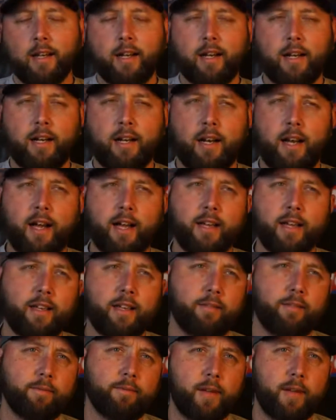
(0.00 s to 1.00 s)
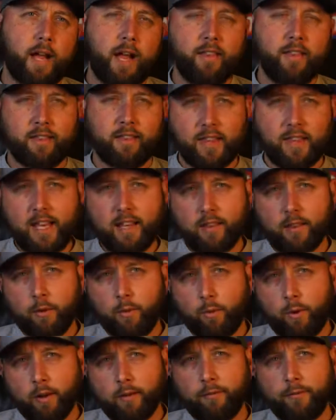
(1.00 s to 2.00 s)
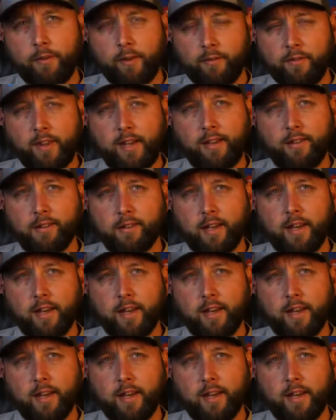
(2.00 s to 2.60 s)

I think the 115